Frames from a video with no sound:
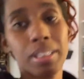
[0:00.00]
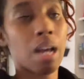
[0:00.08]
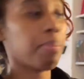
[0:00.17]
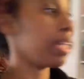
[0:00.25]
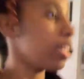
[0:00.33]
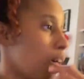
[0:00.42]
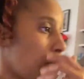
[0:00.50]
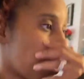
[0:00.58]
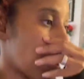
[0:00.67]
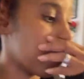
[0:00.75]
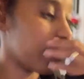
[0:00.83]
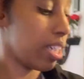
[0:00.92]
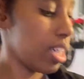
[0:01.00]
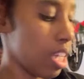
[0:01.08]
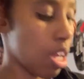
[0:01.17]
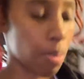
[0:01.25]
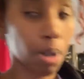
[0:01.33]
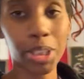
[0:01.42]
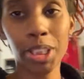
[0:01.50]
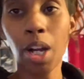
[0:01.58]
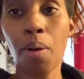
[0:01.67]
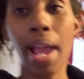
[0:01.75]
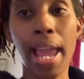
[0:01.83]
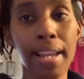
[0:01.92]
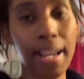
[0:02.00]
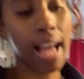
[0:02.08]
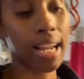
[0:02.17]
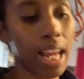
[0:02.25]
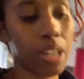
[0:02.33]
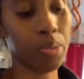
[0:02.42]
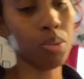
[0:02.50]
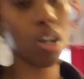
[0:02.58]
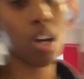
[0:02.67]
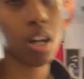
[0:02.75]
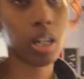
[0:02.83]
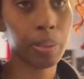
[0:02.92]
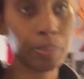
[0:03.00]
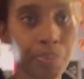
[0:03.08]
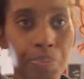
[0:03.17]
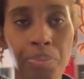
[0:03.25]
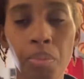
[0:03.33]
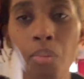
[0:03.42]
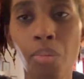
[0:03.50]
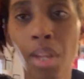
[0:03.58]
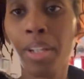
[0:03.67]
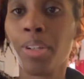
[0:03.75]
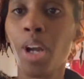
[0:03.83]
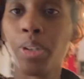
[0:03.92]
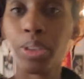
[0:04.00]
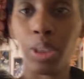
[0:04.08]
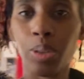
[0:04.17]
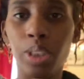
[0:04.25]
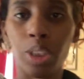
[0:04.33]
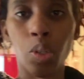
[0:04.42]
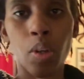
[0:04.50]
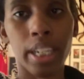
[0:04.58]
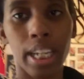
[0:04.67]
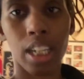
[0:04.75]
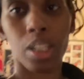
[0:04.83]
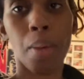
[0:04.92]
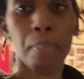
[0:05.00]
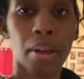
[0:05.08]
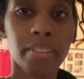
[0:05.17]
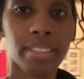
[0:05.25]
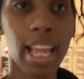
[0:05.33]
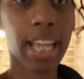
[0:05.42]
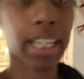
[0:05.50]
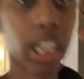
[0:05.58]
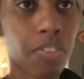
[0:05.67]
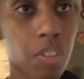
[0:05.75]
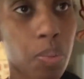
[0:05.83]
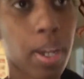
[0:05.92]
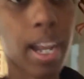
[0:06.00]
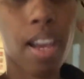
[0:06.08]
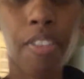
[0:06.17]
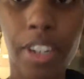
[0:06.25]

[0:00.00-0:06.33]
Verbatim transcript: to come in here or whatever. Supposed to go hang out. I gotta do um go to the store to get a little birthday gift or whatever